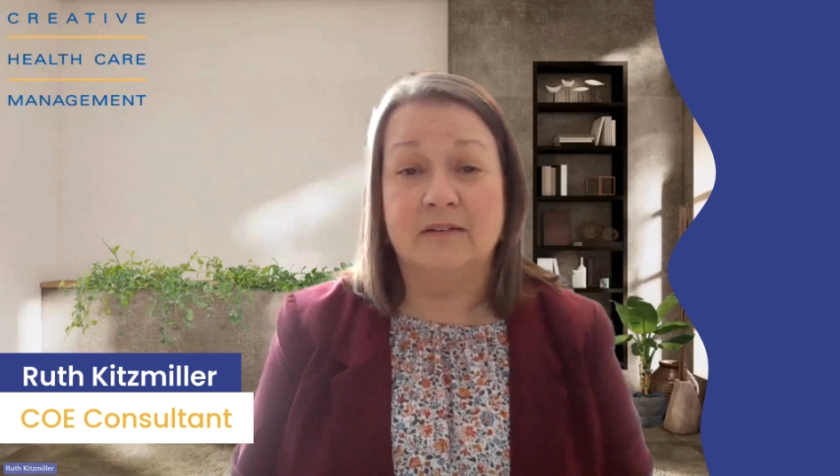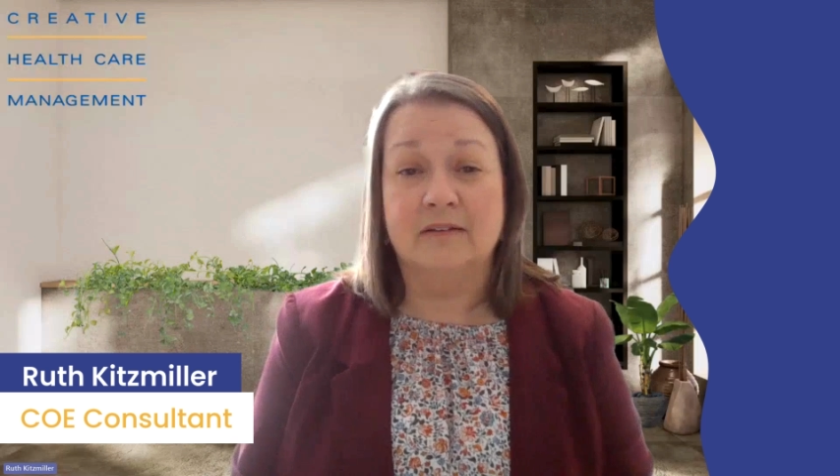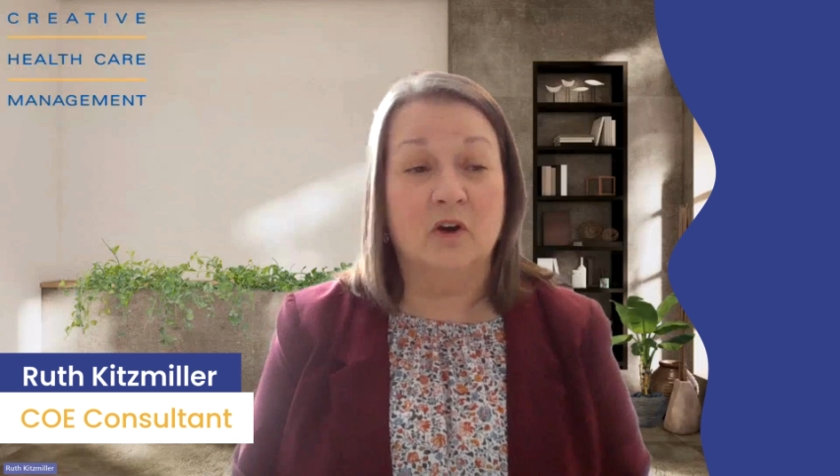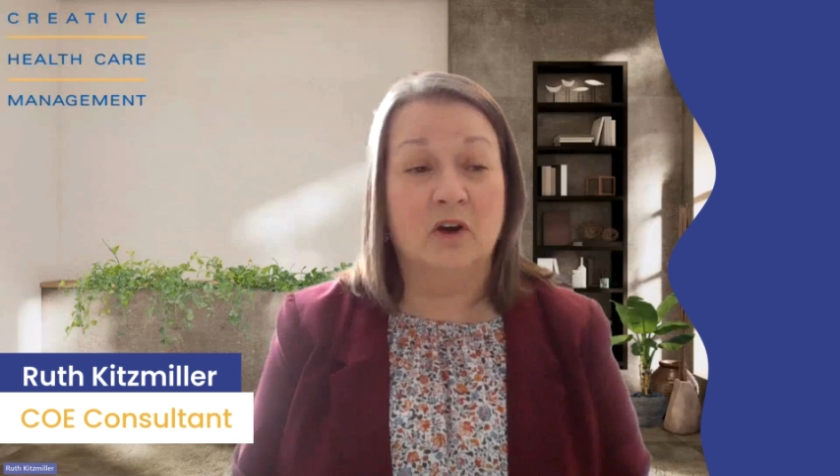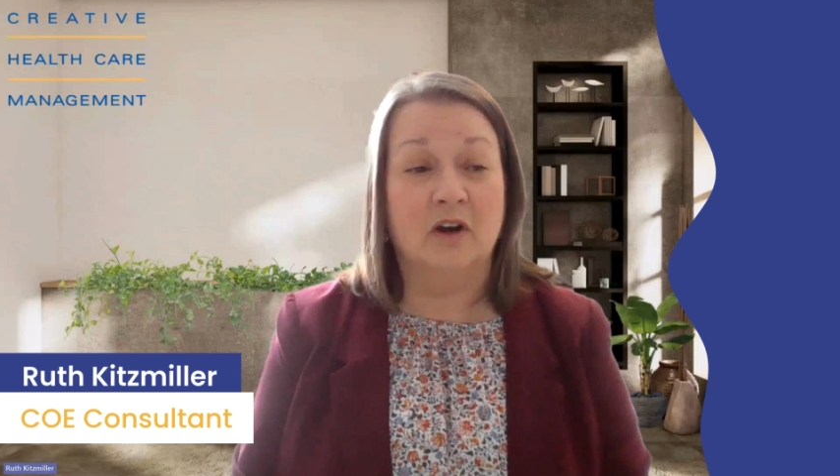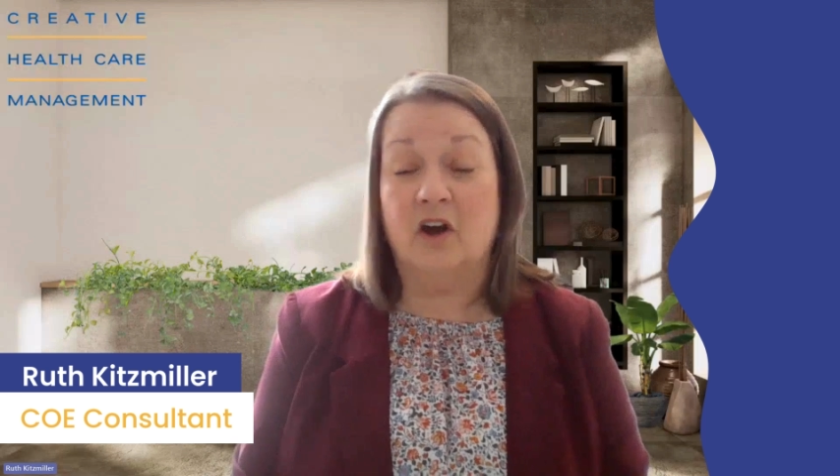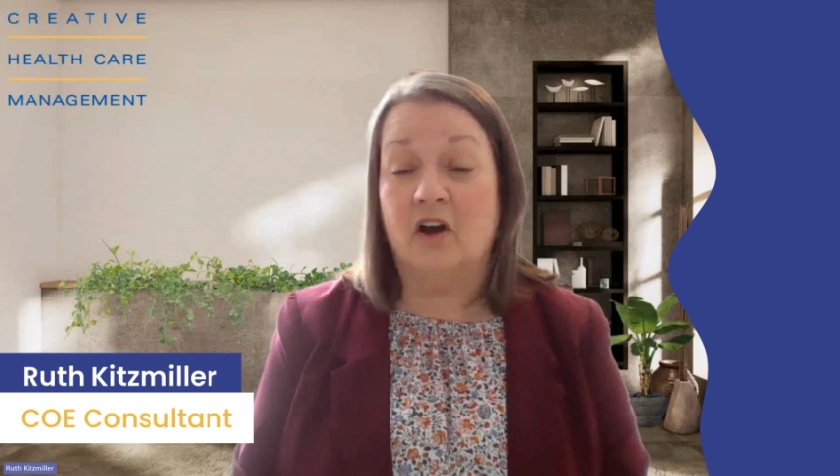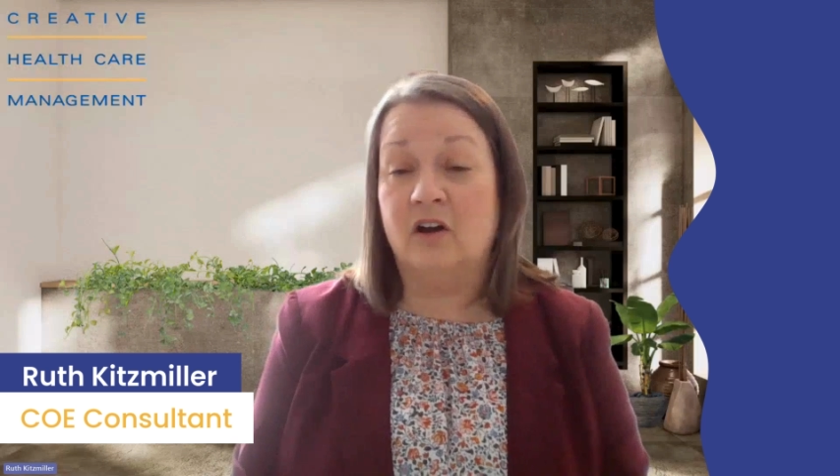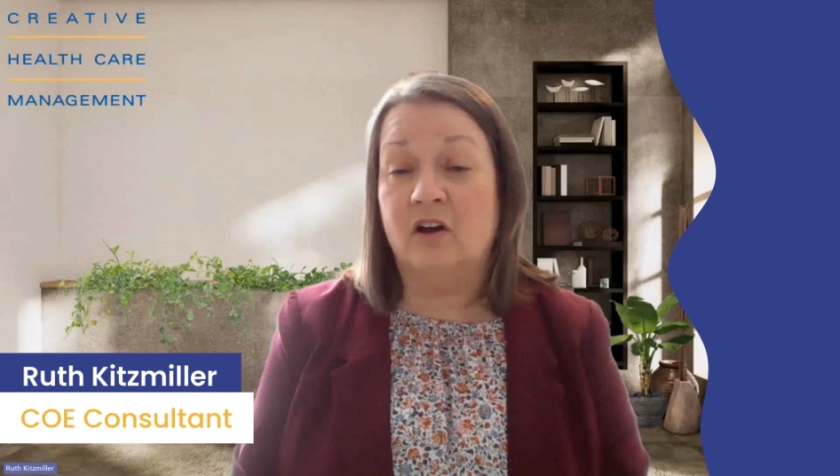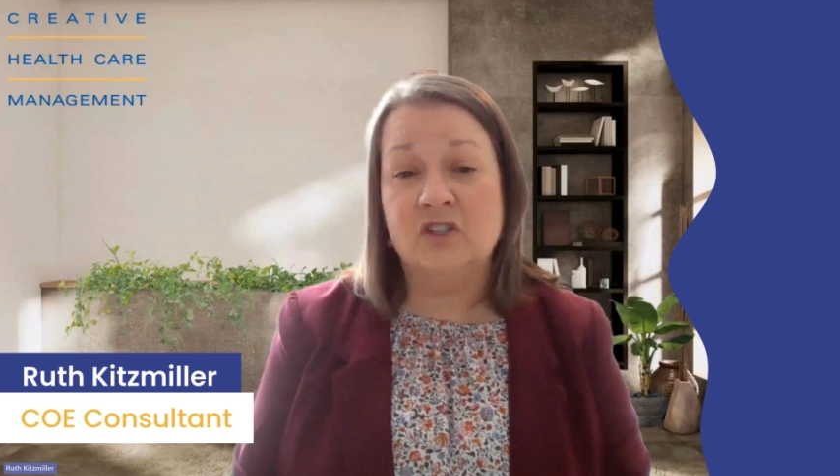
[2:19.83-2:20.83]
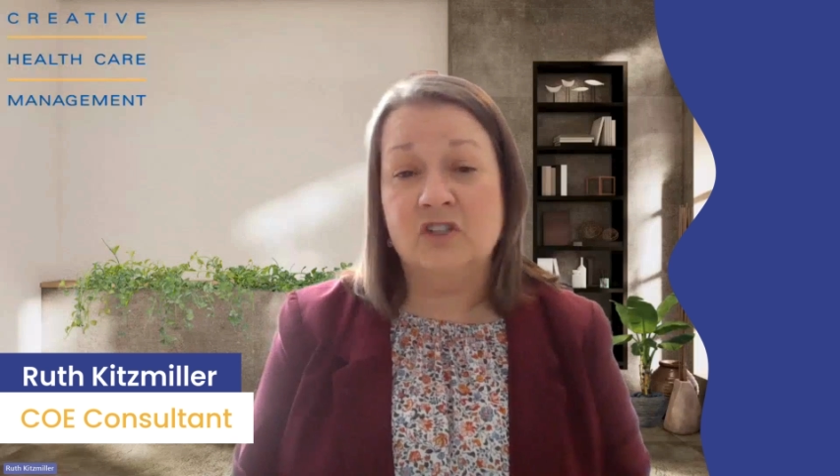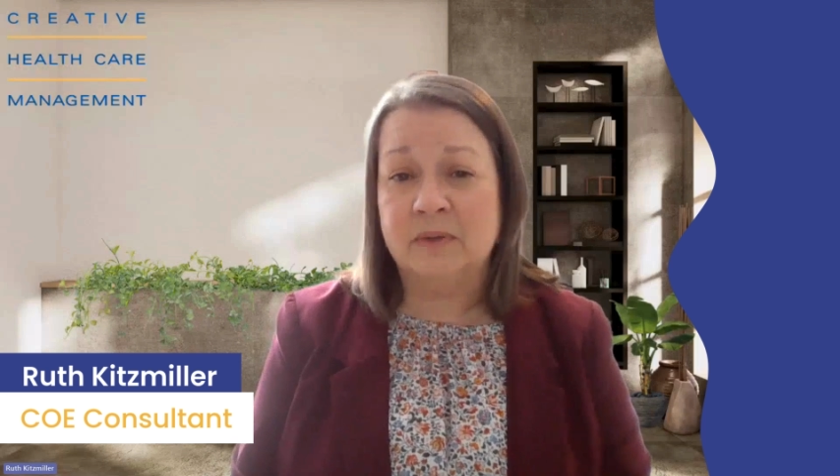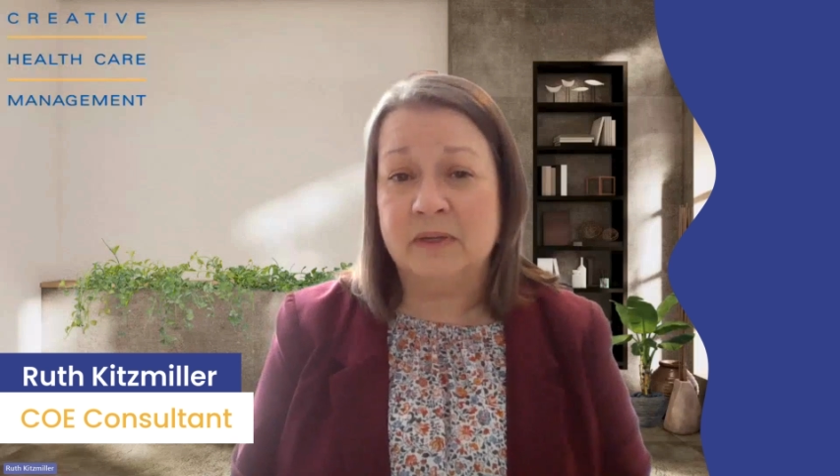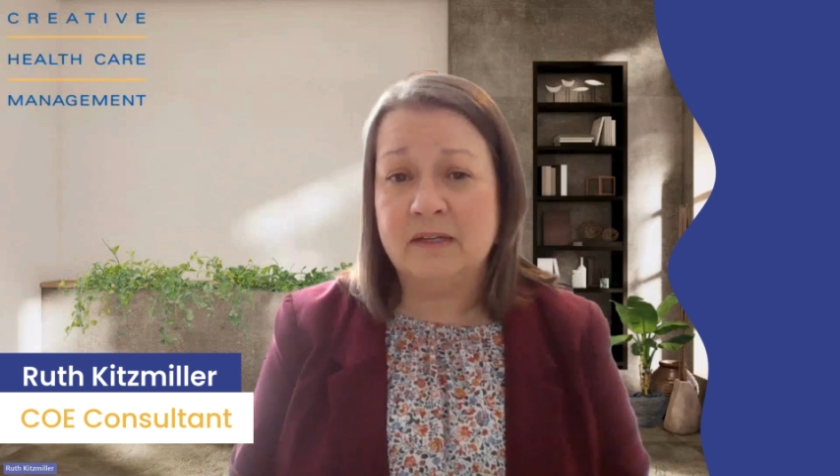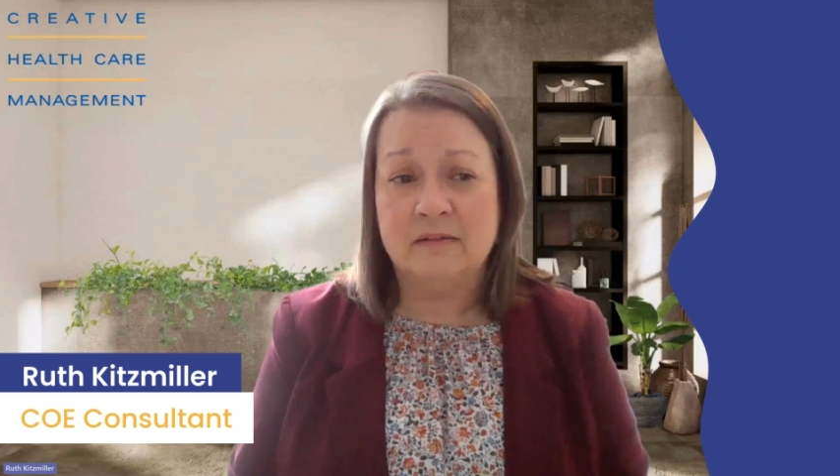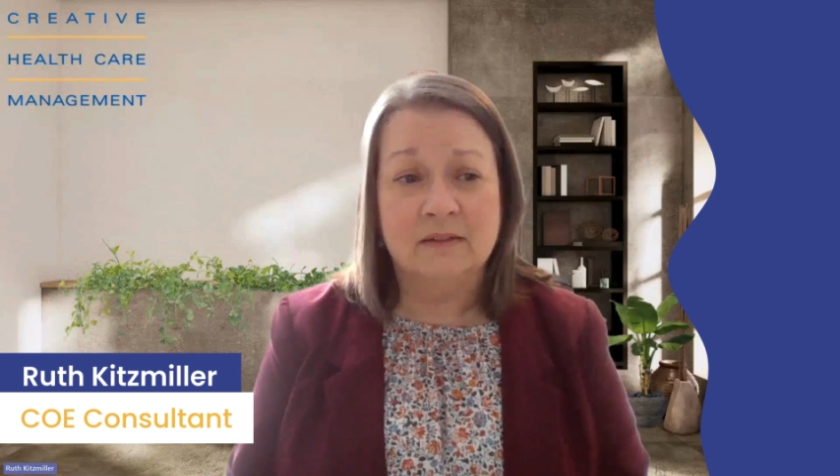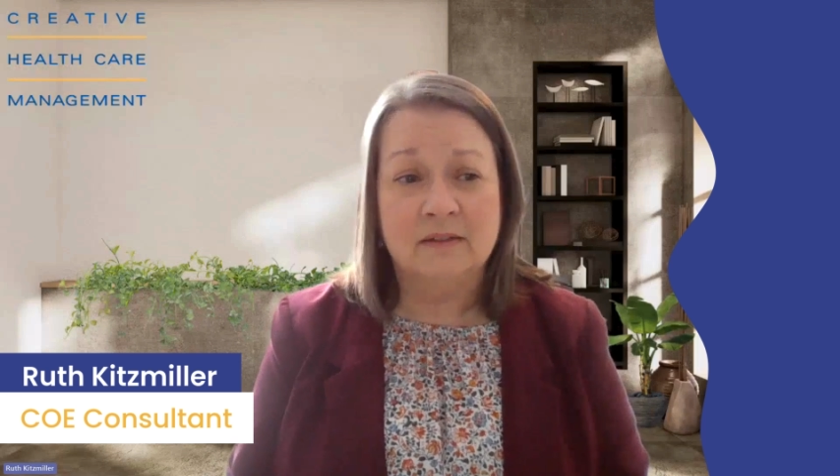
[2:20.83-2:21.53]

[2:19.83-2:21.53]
And we're going to all jump in